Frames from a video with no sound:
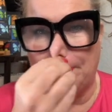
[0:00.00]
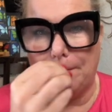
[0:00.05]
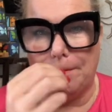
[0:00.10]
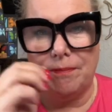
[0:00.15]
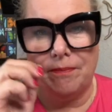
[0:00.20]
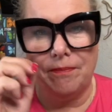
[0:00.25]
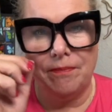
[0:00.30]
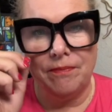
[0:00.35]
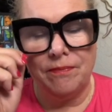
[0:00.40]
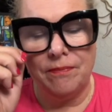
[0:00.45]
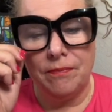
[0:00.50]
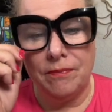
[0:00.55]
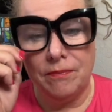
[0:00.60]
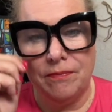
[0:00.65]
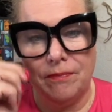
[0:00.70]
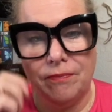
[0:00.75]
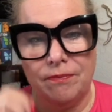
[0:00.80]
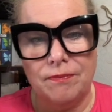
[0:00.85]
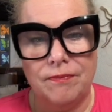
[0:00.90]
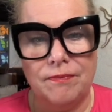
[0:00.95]

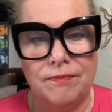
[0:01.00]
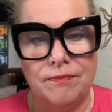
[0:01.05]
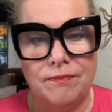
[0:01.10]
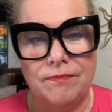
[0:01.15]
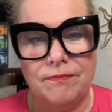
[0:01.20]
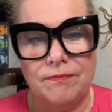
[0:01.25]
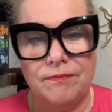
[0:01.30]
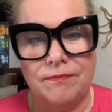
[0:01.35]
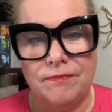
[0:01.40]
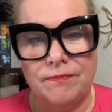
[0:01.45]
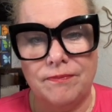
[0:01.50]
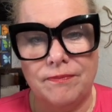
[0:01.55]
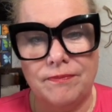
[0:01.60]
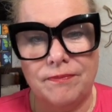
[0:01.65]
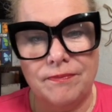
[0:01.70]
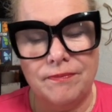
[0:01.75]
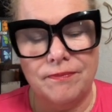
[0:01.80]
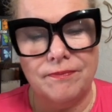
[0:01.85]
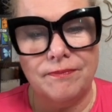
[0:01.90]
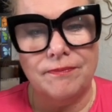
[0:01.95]

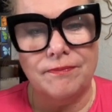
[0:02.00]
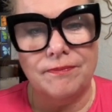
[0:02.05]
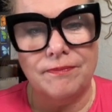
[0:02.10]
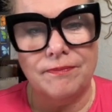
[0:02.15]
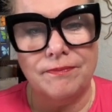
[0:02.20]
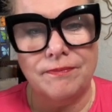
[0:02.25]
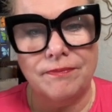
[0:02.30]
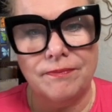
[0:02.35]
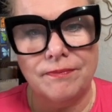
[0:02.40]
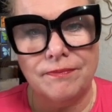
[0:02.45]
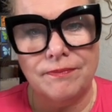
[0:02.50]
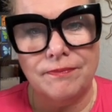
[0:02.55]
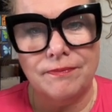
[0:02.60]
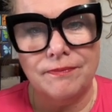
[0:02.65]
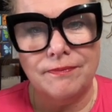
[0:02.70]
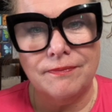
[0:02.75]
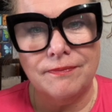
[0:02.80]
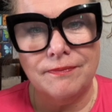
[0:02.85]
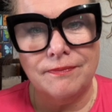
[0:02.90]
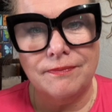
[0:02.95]

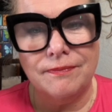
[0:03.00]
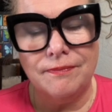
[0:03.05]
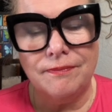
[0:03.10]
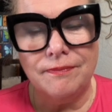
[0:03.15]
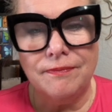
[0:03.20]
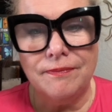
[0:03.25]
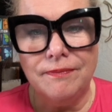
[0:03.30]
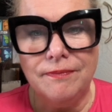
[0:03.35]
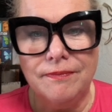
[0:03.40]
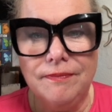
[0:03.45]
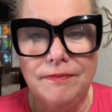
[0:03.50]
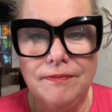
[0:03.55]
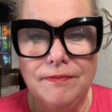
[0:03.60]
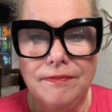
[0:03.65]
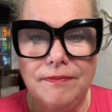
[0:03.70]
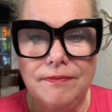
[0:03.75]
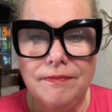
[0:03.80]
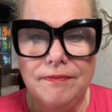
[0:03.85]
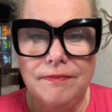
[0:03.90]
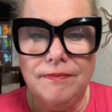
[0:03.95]

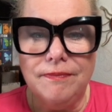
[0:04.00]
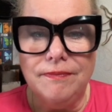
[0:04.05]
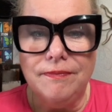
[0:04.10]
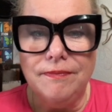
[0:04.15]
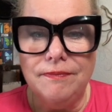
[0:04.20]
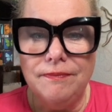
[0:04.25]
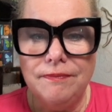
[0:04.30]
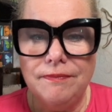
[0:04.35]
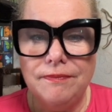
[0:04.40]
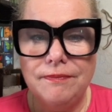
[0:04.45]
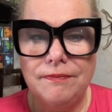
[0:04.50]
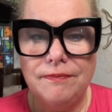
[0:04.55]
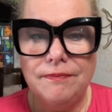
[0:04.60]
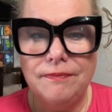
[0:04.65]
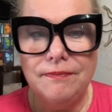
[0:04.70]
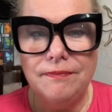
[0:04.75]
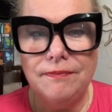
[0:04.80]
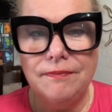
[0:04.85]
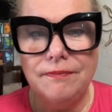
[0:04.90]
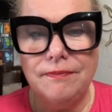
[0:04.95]

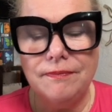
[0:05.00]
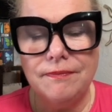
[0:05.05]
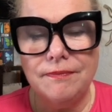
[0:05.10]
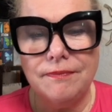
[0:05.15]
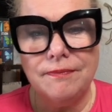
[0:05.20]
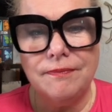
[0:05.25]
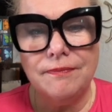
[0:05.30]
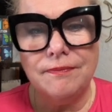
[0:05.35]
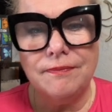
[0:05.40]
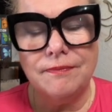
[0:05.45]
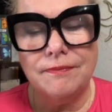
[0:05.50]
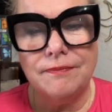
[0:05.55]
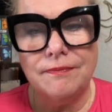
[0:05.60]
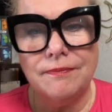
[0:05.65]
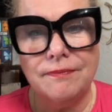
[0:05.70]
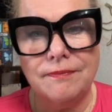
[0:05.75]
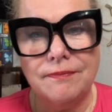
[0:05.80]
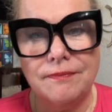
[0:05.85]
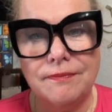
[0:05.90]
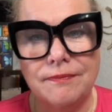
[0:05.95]

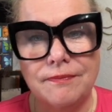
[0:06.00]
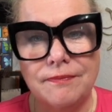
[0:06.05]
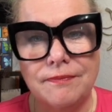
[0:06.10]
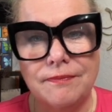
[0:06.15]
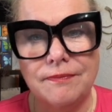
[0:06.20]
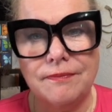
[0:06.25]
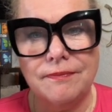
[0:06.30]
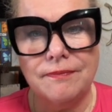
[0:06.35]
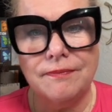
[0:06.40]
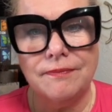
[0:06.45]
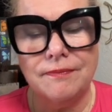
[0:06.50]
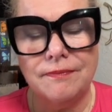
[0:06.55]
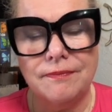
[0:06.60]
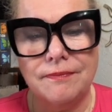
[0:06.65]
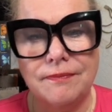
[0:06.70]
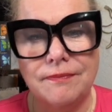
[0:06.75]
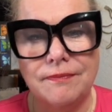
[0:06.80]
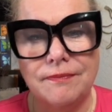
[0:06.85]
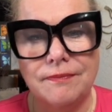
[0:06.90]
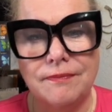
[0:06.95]

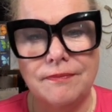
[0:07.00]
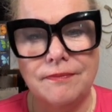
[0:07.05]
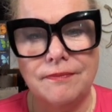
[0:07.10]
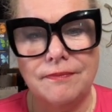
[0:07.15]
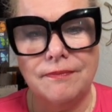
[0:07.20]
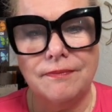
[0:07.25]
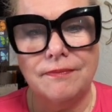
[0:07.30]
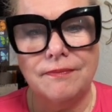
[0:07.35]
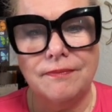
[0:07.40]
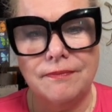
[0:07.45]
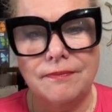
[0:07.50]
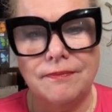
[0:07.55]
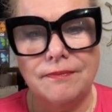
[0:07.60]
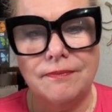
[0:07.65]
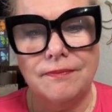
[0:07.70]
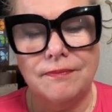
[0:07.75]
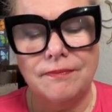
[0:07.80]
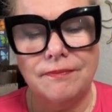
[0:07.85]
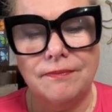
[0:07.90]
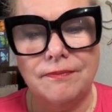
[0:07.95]
[no speech]